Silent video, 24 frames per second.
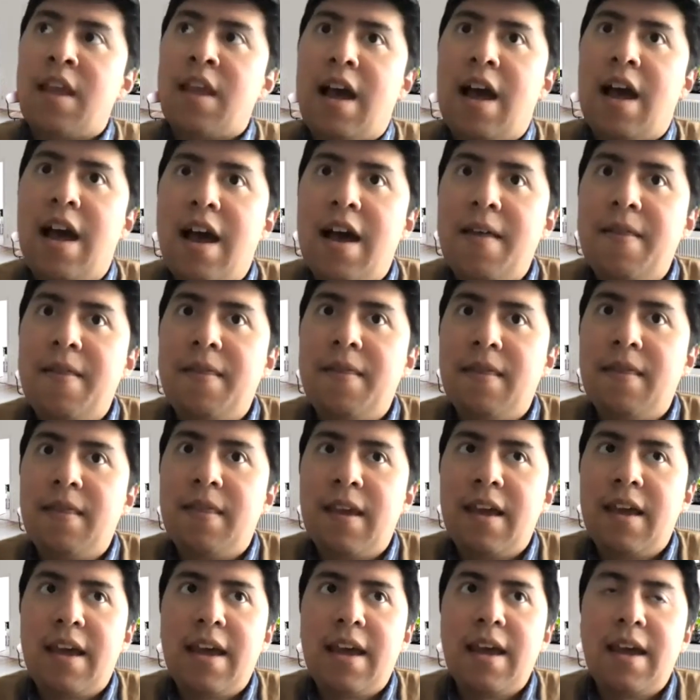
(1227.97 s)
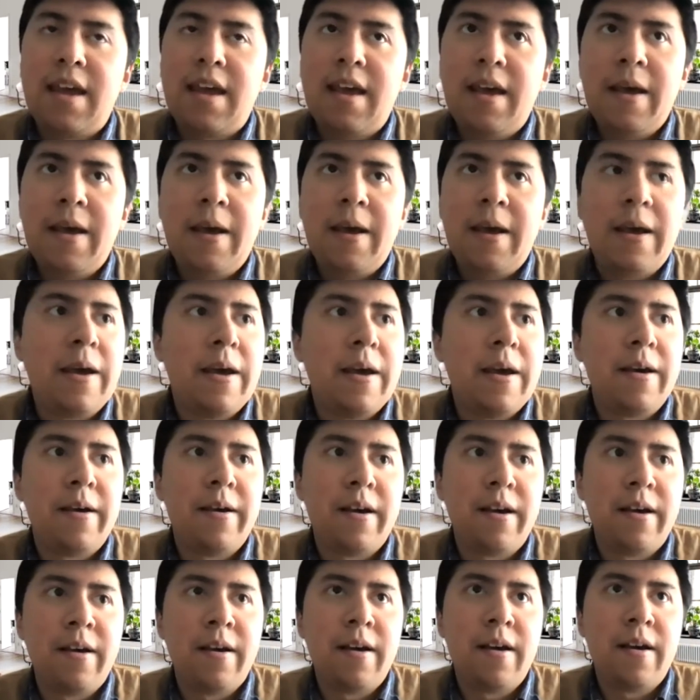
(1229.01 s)
The
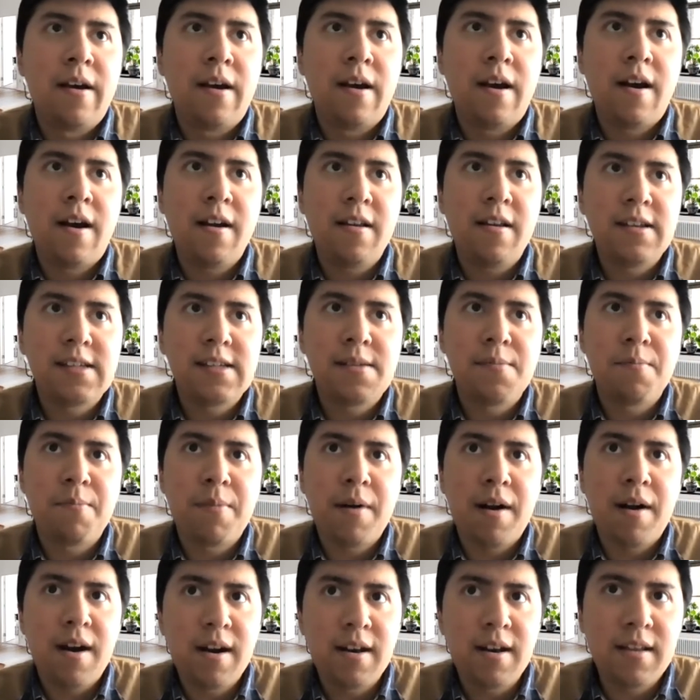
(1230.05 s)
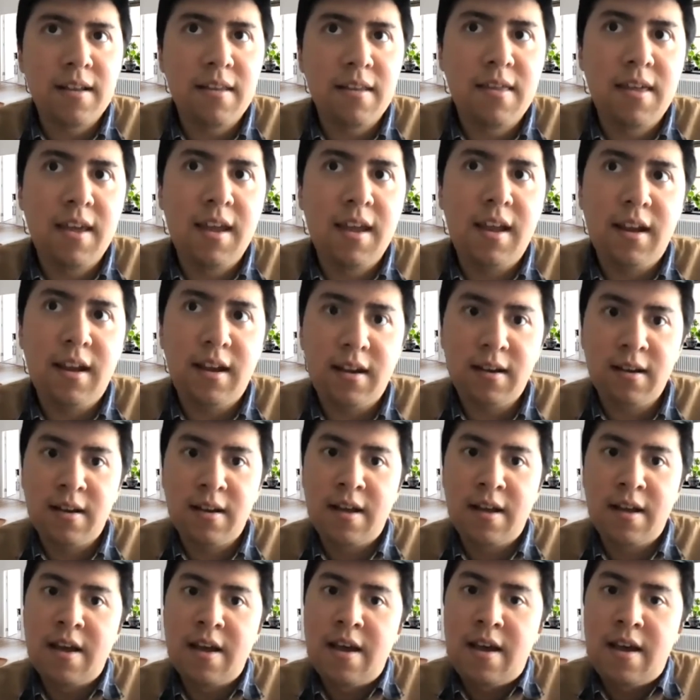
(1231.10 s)
hardest part, I think,
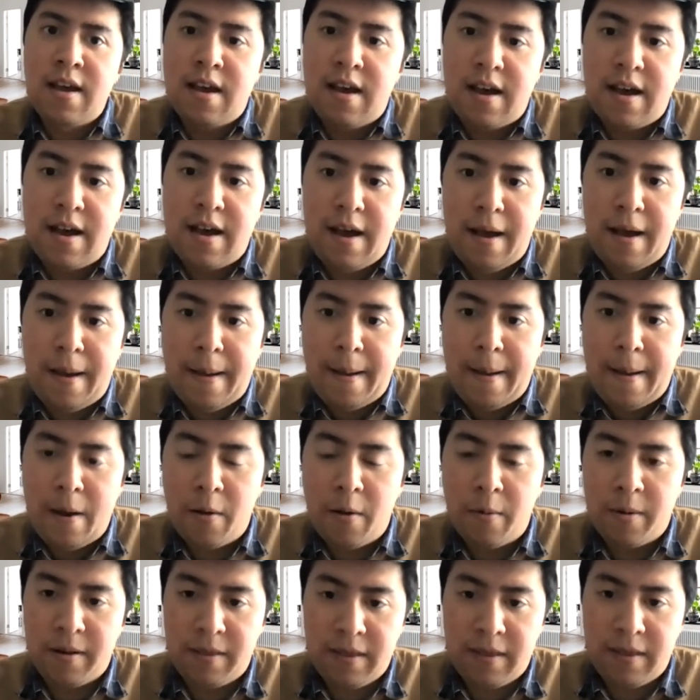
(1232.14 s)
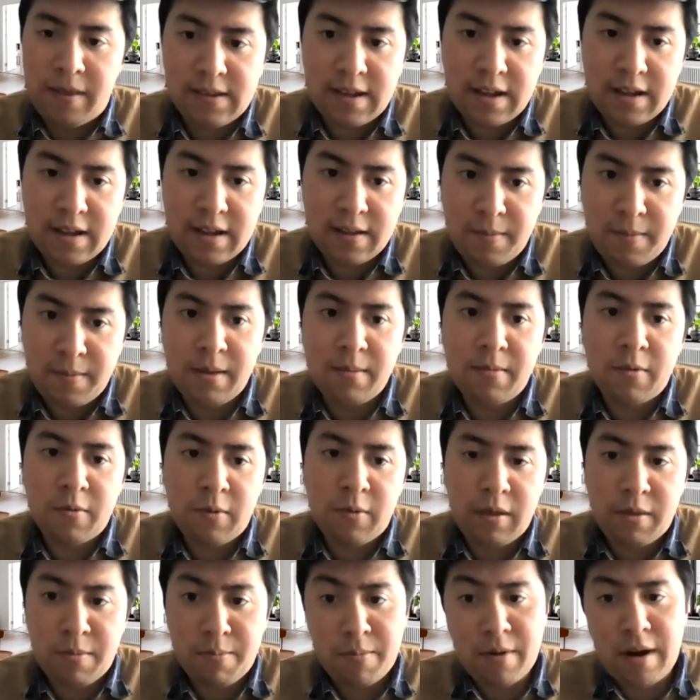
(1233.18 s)
over this has been
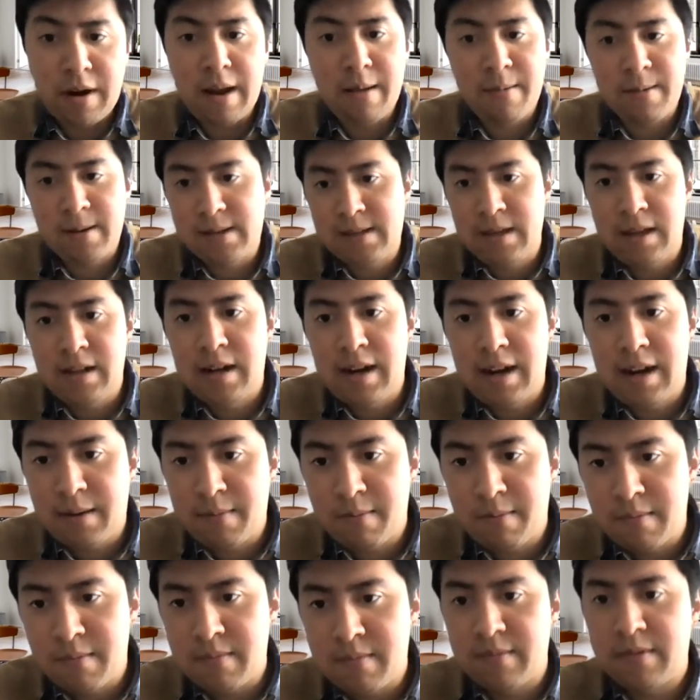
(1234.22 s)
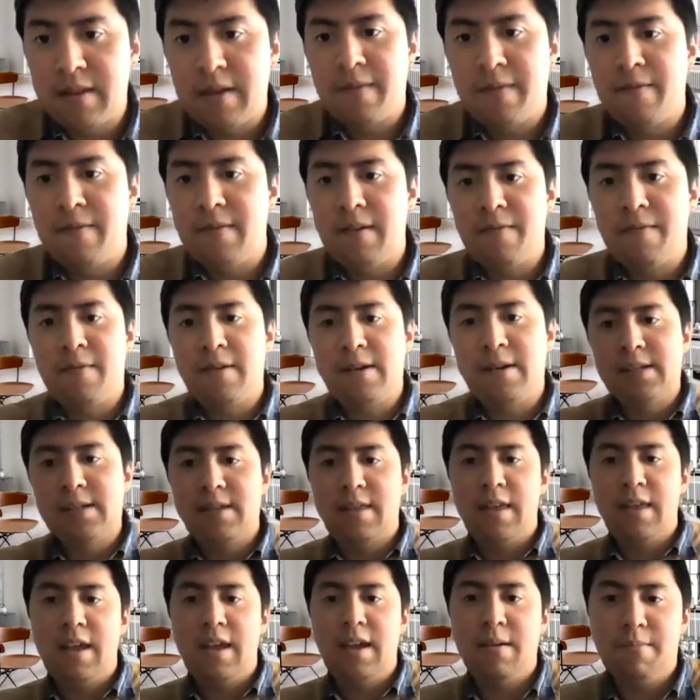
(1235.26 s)
with privacy. Like the first
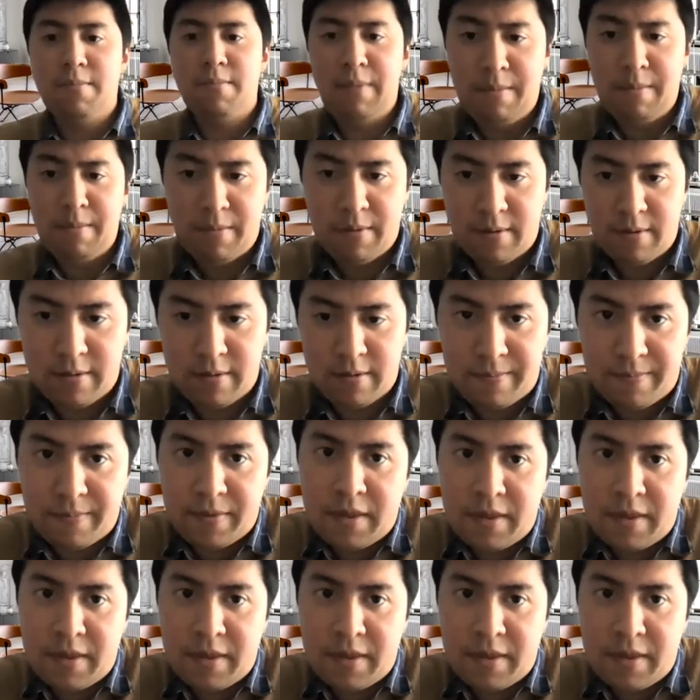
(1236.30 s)
thing people